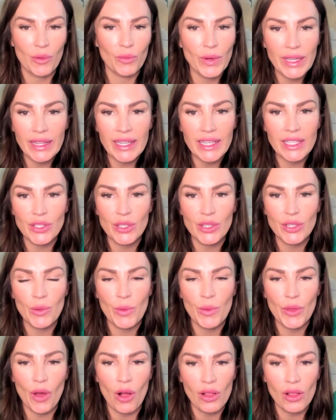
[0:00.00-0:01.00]
really in tune
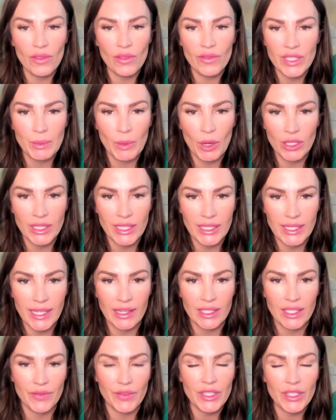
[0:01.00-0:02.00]
with all of the small
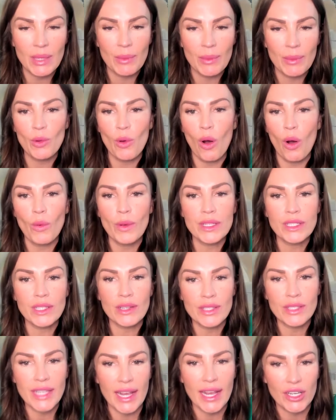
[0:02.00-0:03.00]
details, if you're someone who always
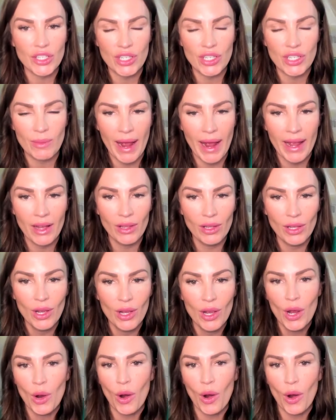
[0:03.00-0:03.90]
goes the extra mile,